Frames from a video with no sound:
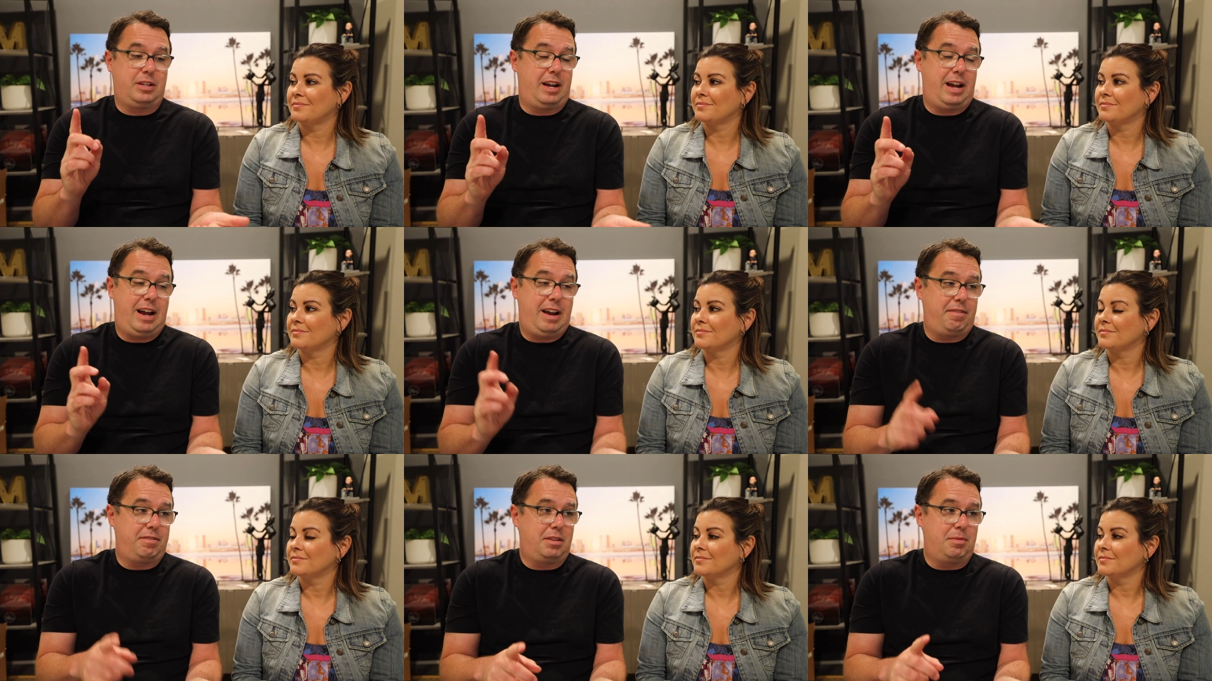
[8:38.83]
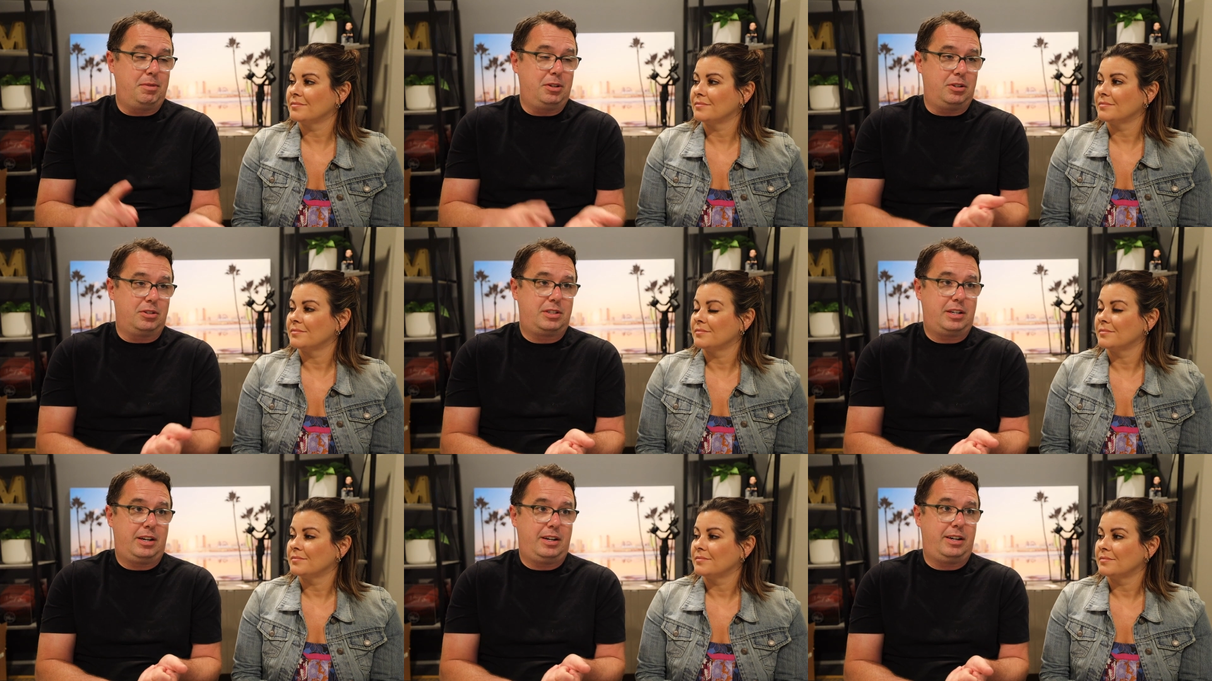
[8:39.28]
Speaker 1: to have the
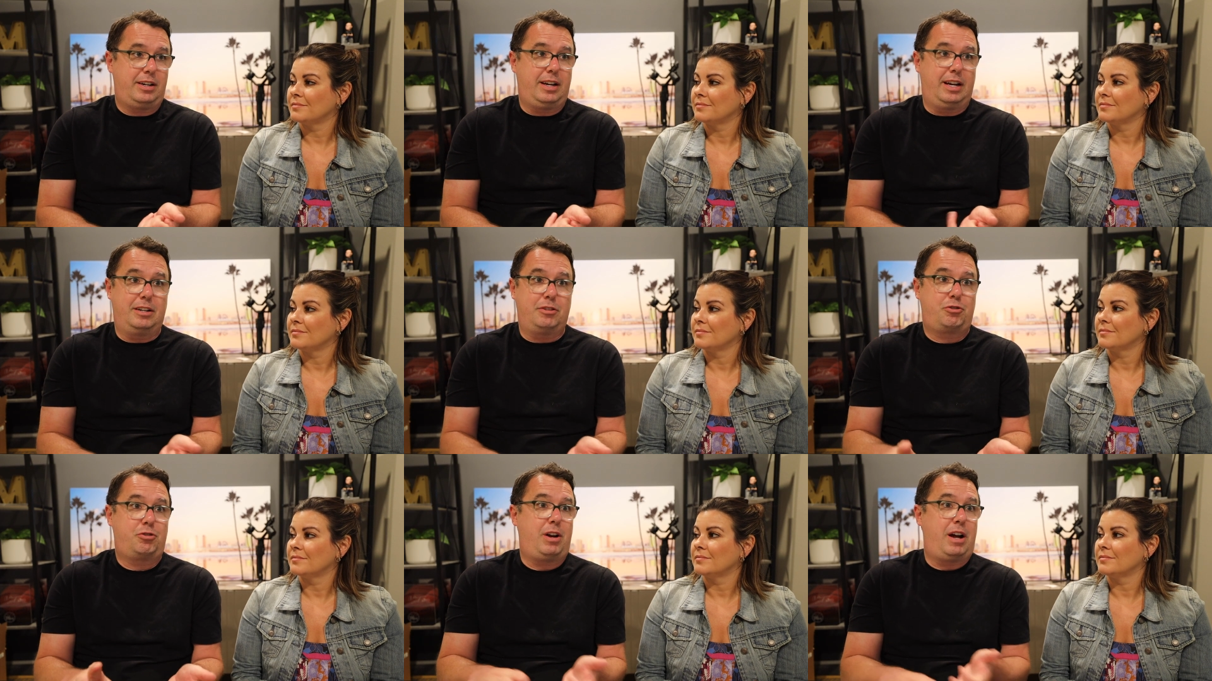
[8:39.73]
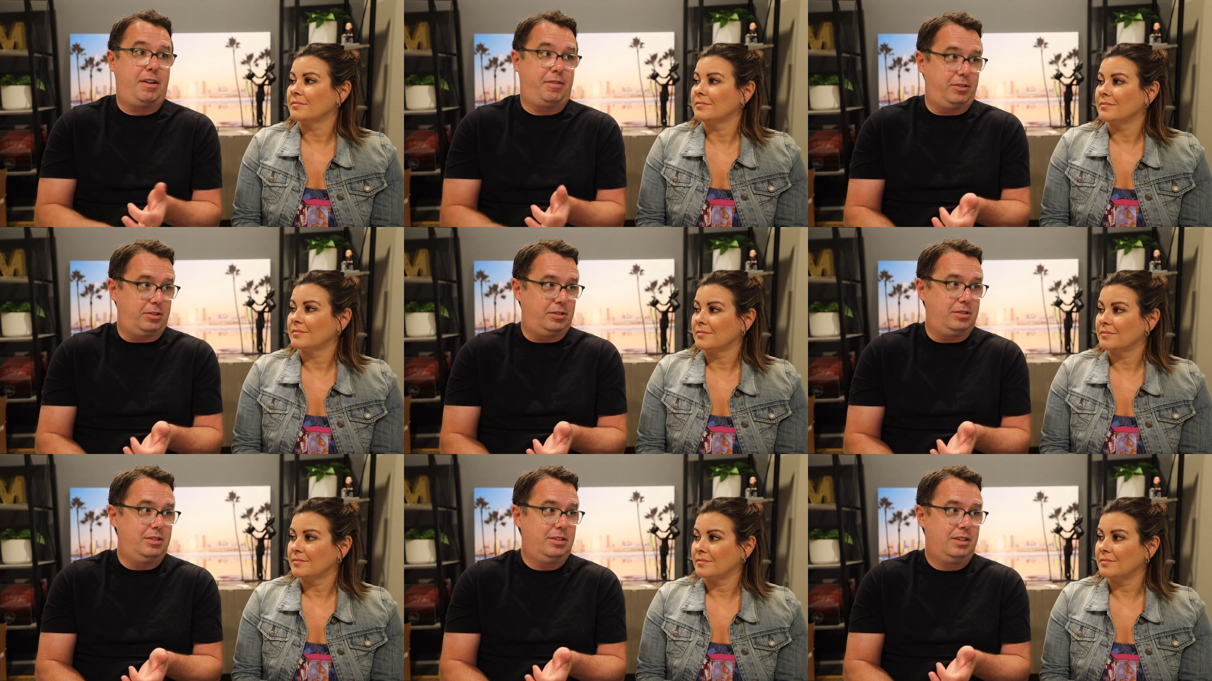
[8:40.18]
military and
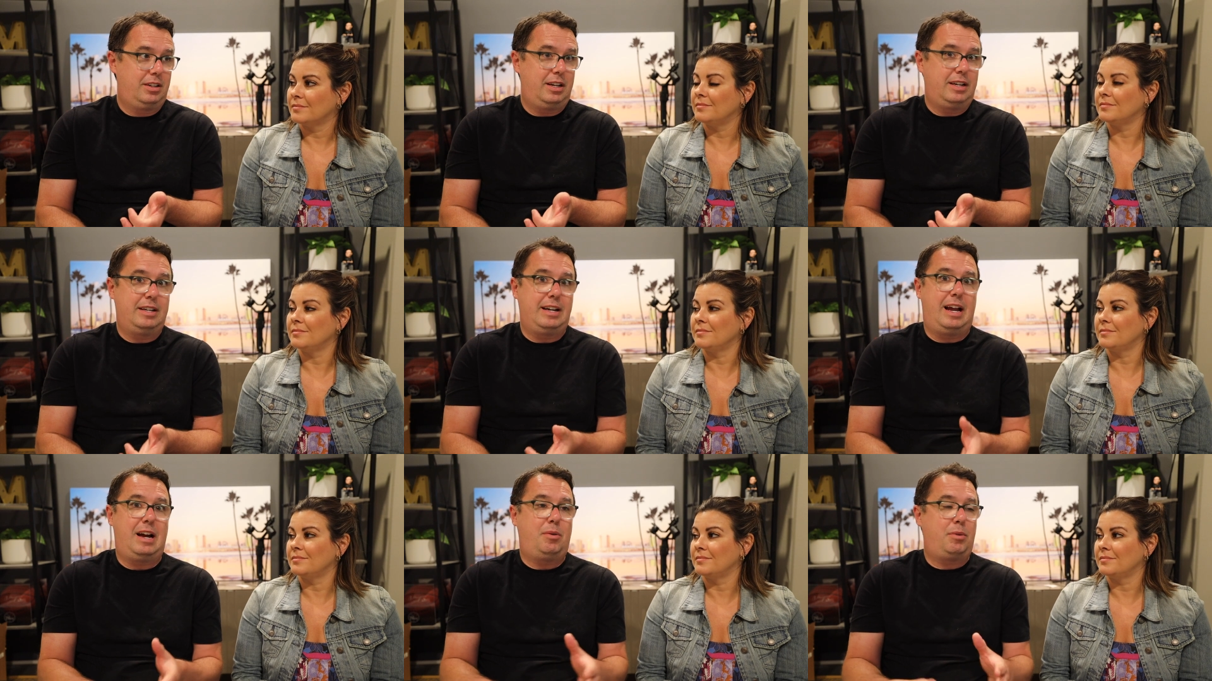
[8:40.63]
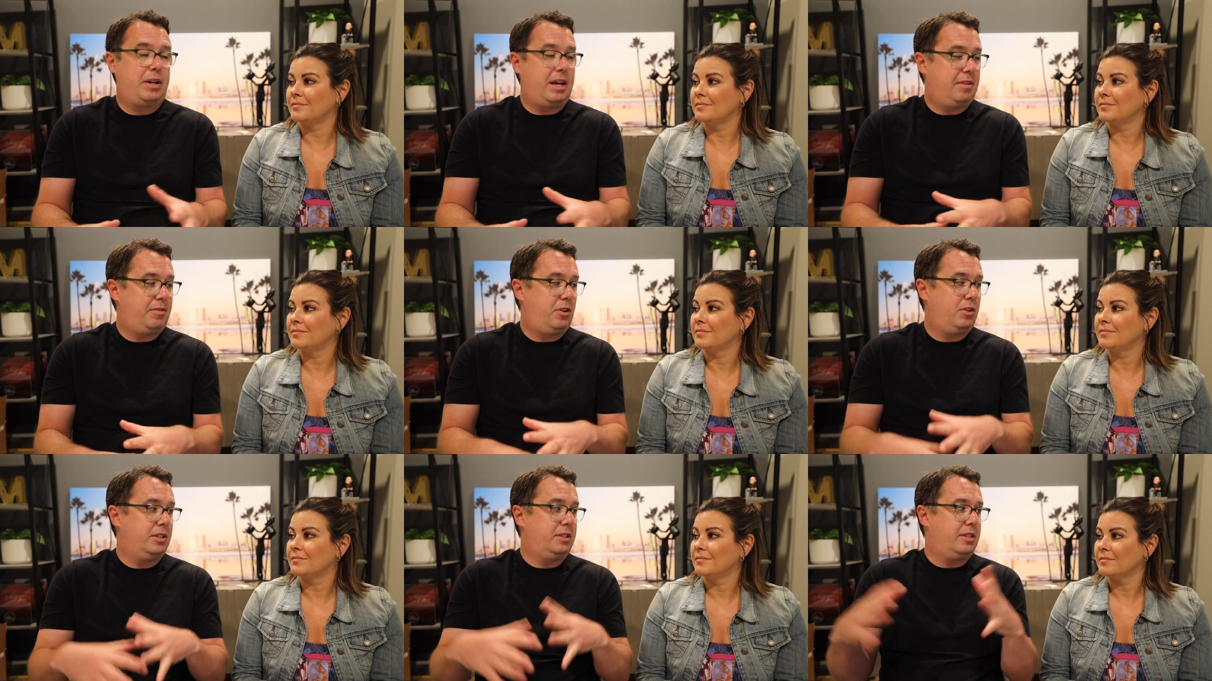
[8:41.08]
travel, mm -hmm. and mm-hmm. now we
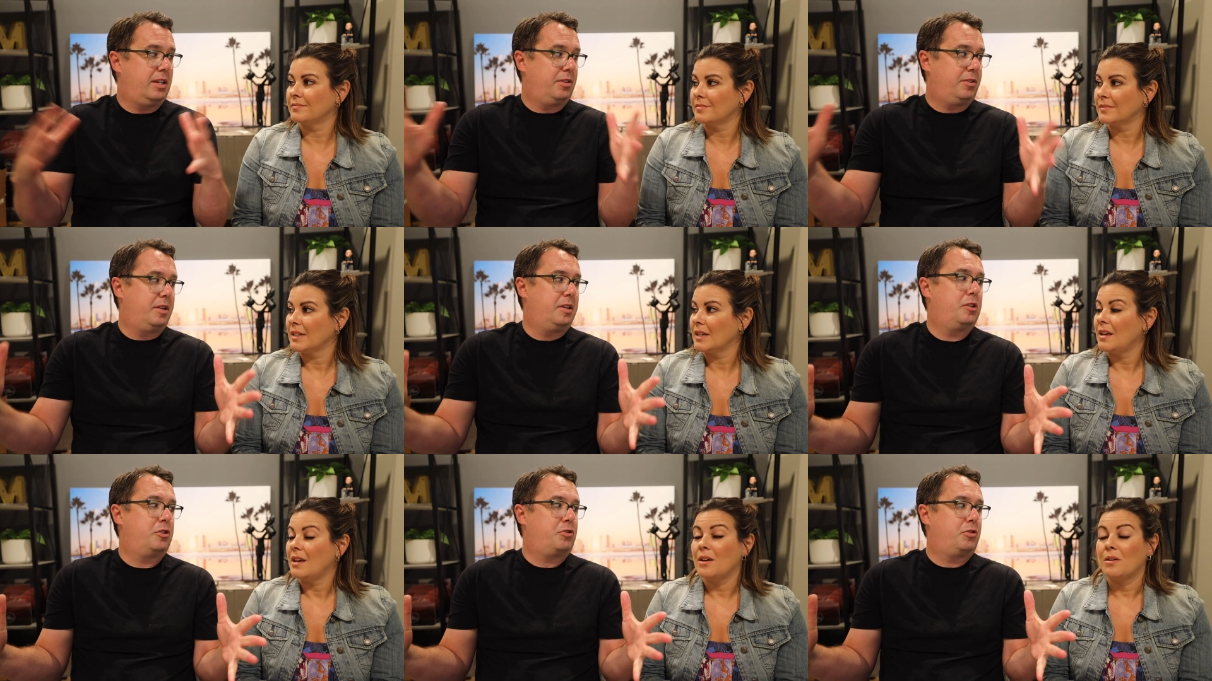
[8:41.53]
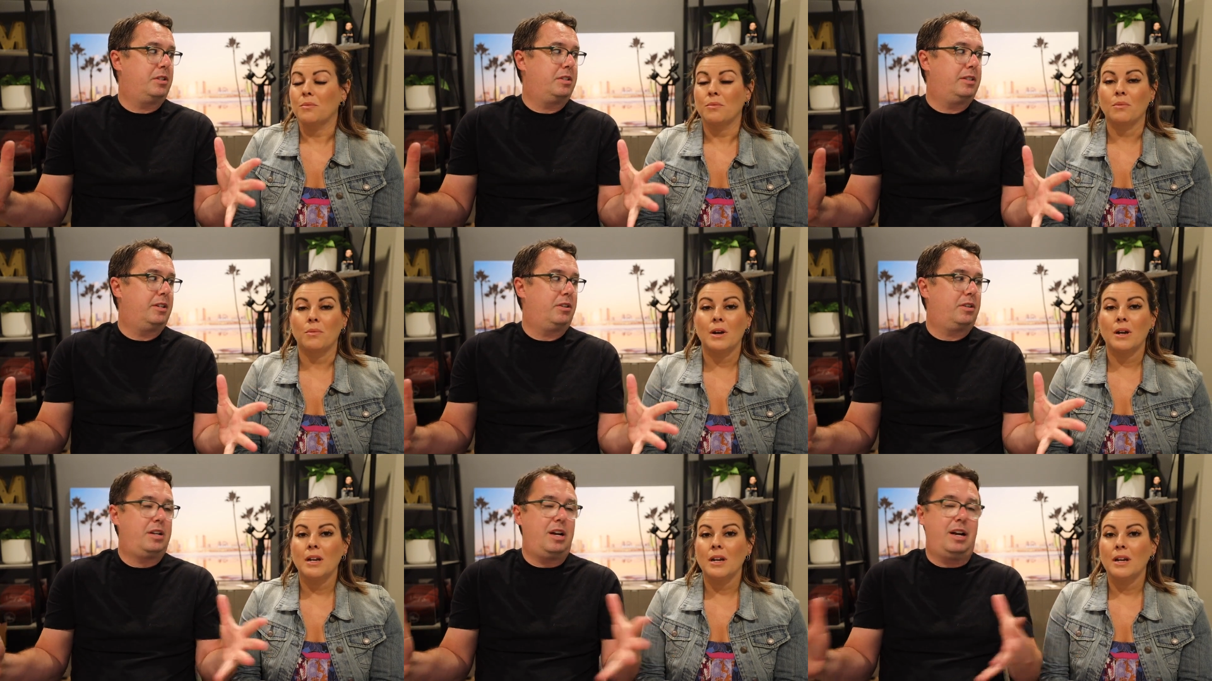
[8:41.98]
have all these other industries
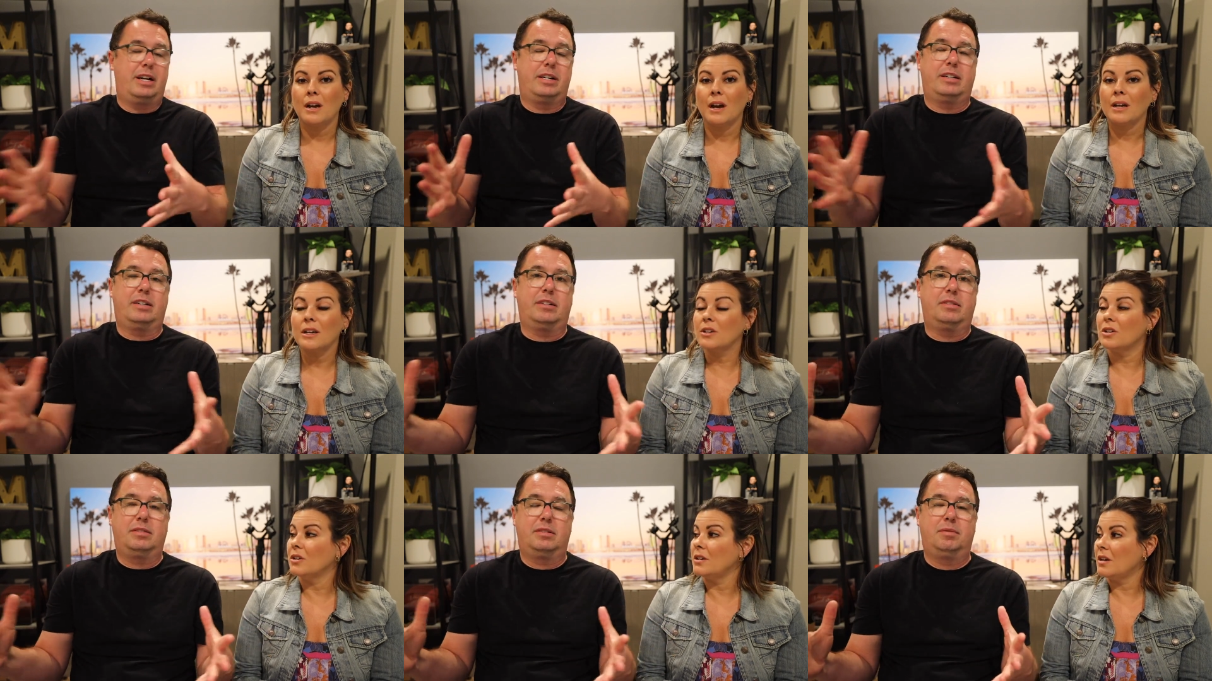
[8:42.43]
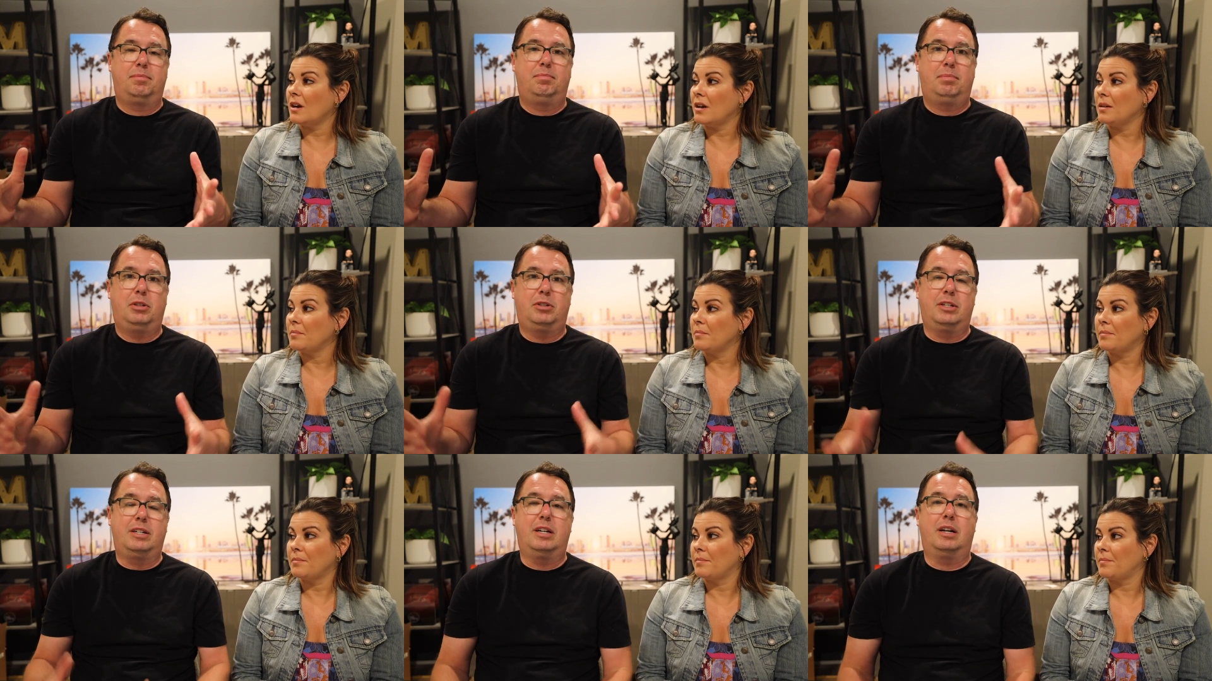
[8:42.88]
that right. are kind I of could not
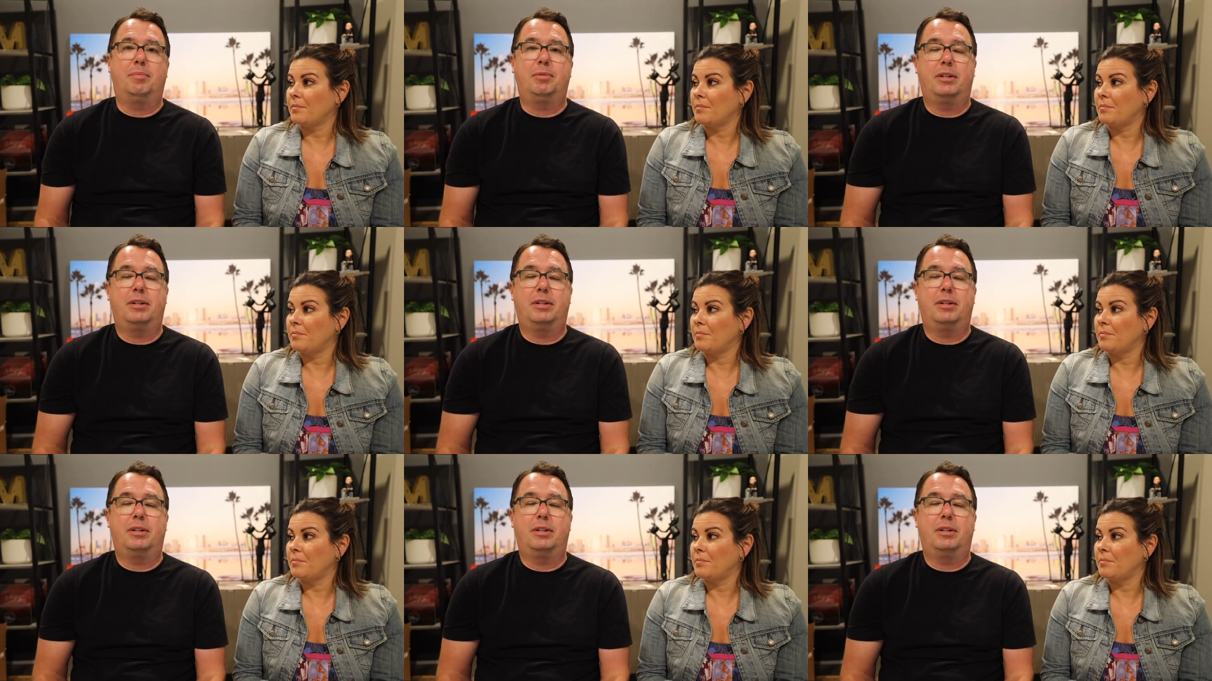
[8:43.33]
building up